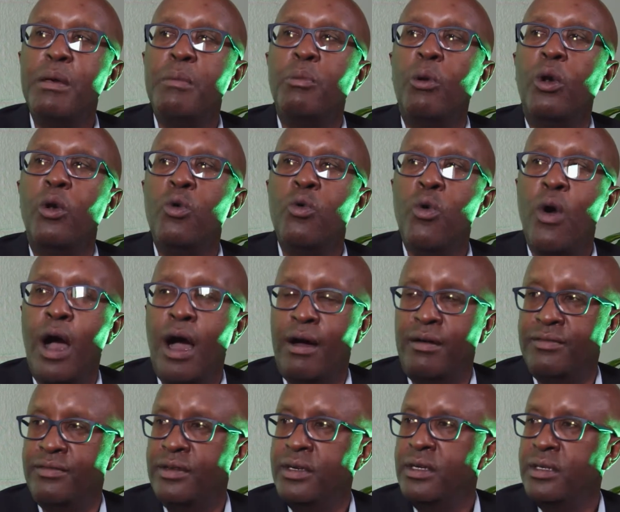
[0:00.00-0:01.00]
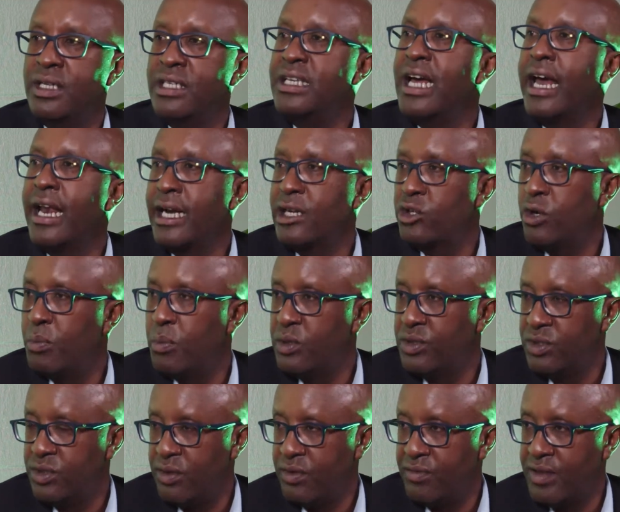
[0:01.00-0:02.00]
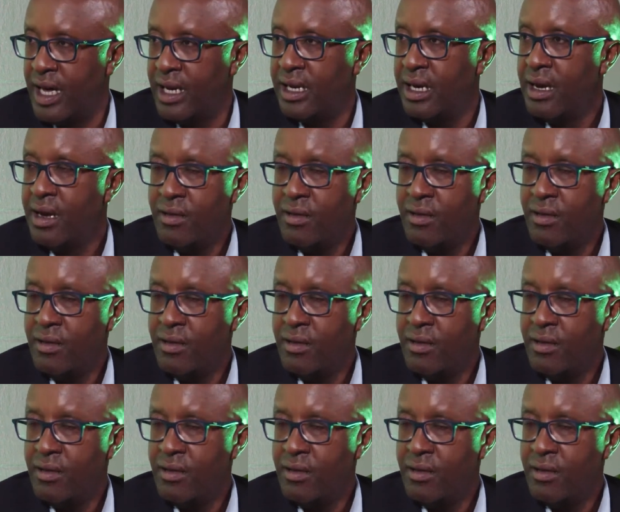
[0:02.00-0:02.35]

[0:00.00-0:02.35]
people who have the direct opposite of that.